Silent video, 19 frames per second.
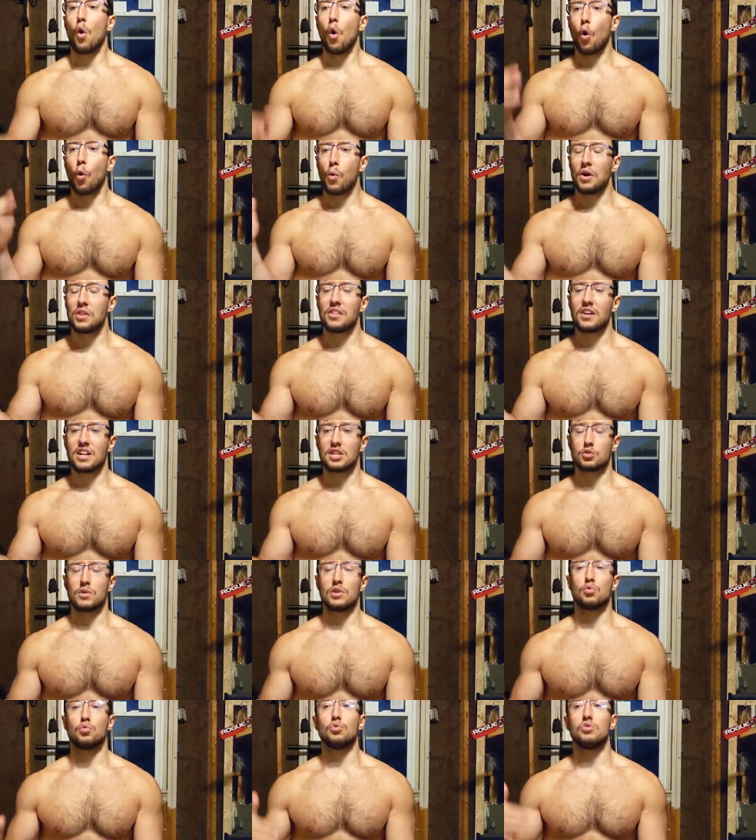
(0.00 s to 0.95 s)
or one that
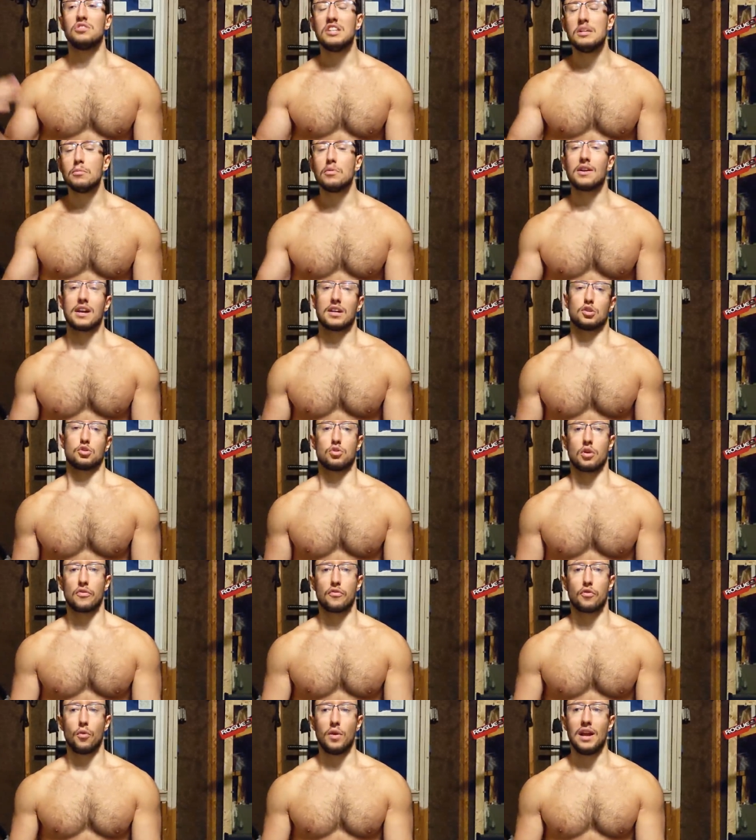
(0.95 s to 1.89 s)
is going to demonize
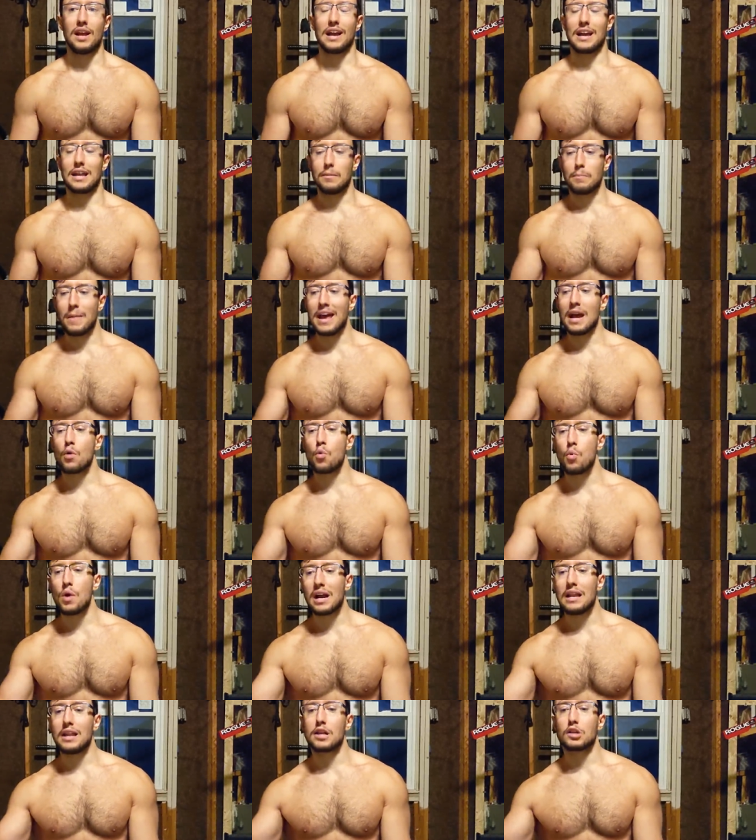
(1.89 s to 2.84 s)
suffering and make
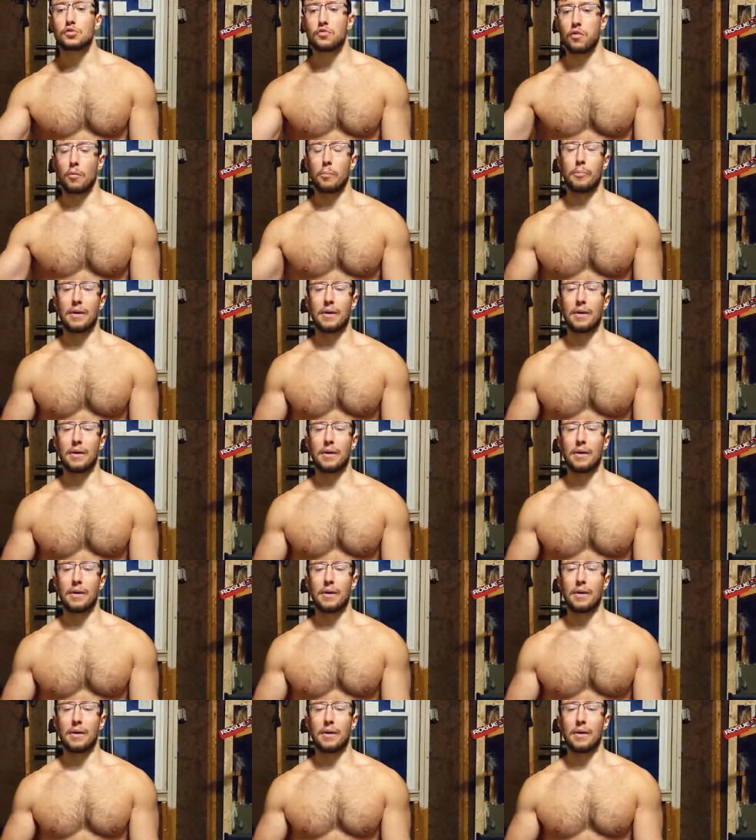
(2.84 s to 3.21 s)
weaklings feel